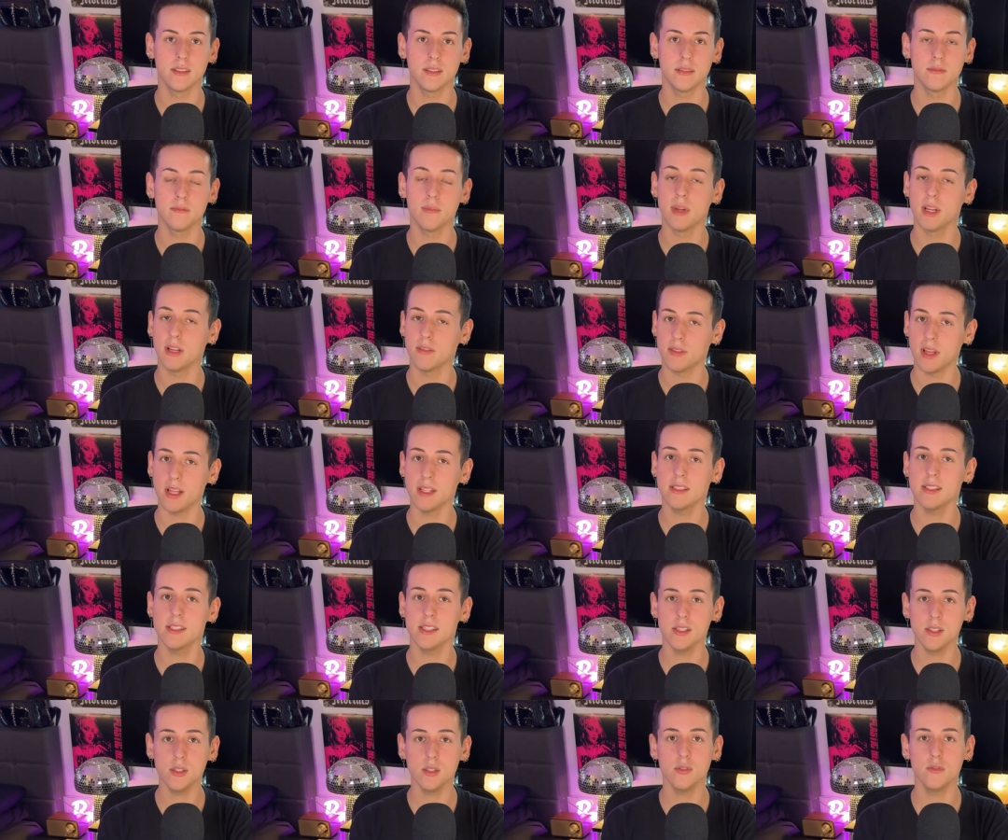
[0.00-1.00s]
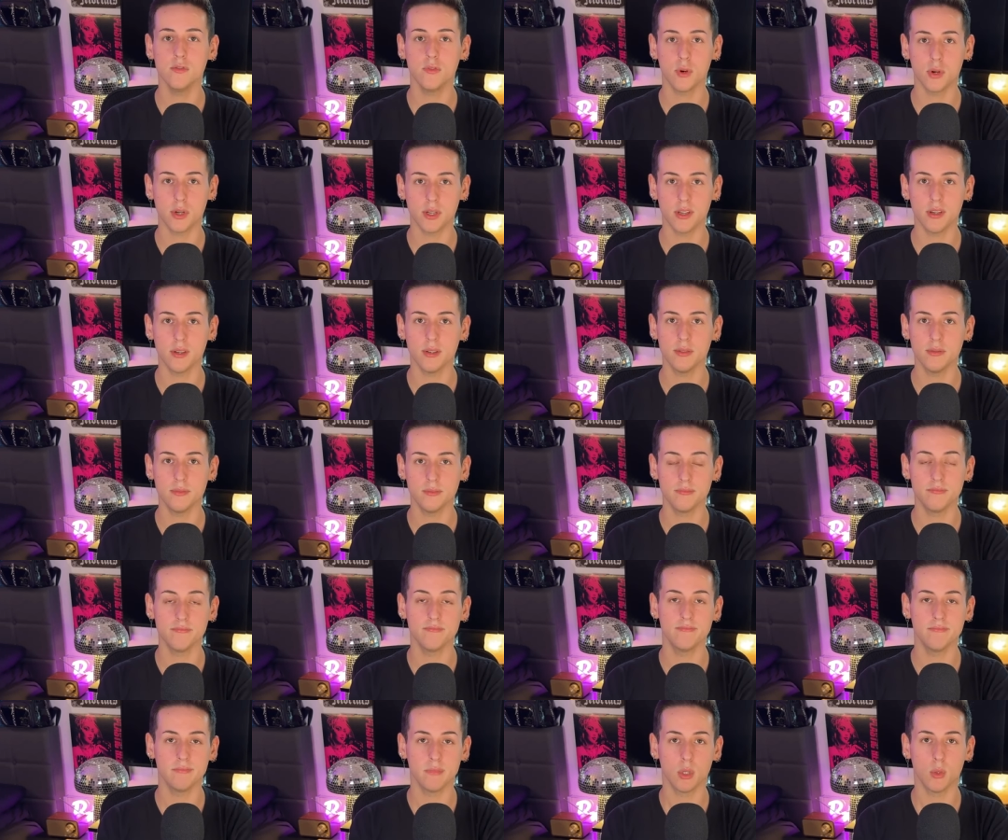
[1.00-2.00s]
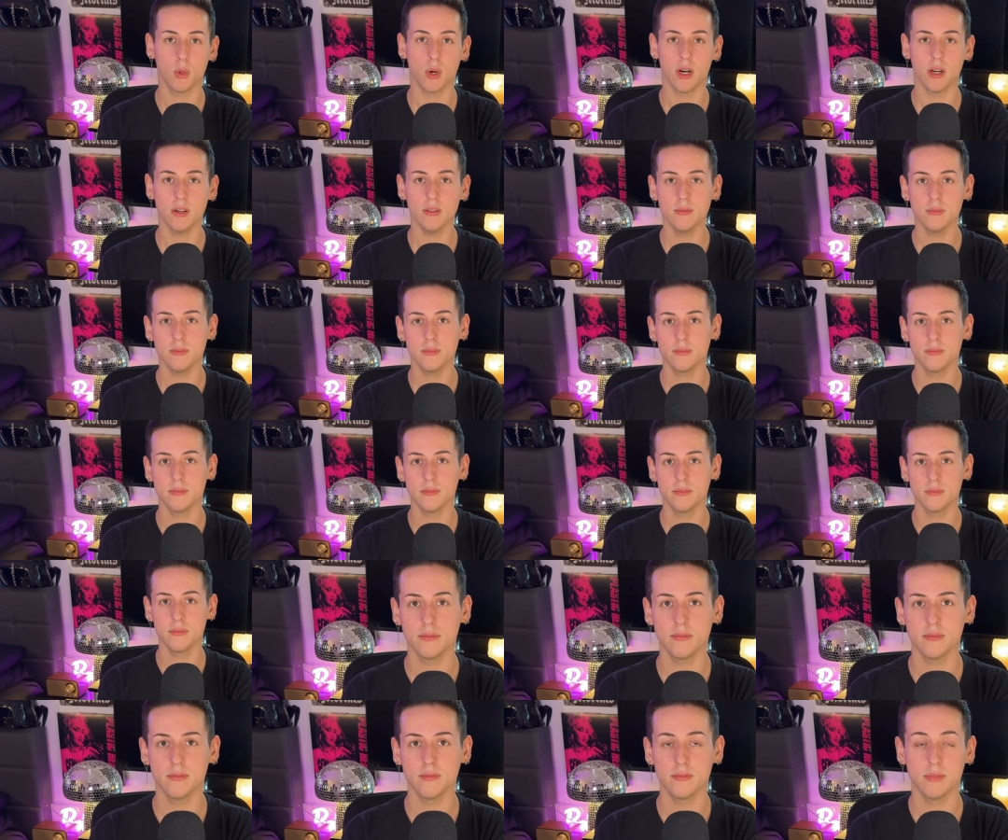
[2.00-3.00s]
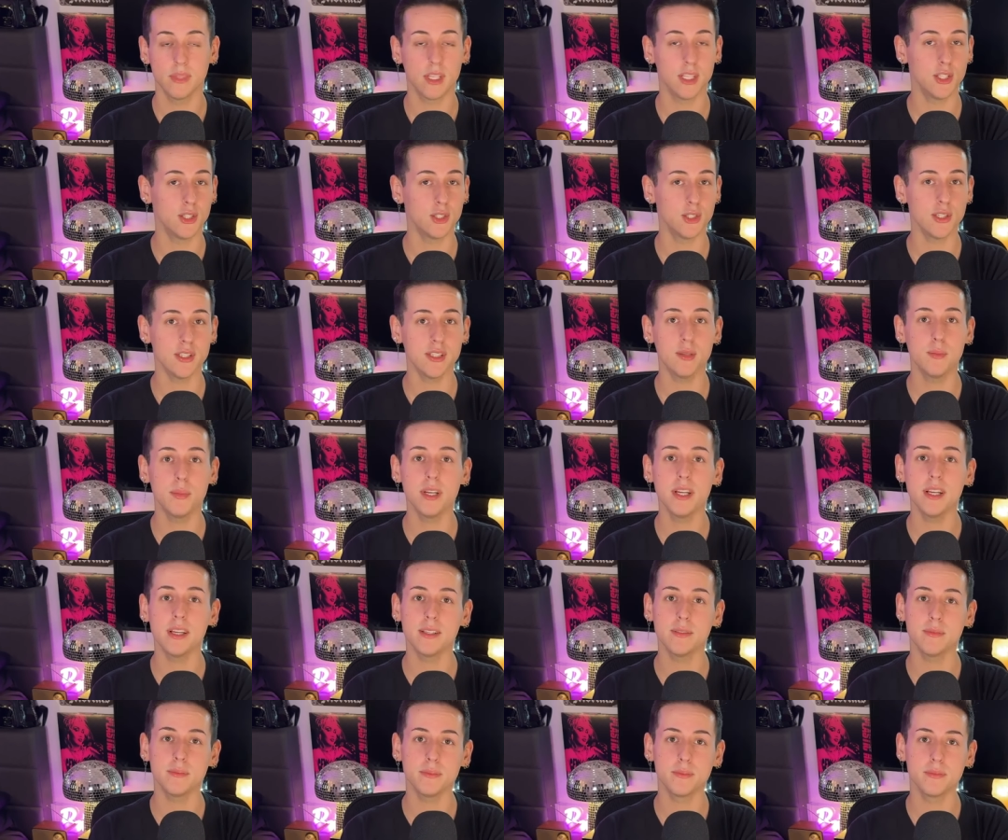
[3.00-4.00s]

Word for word: And if that's an issue for you, well, then you're just a bigot.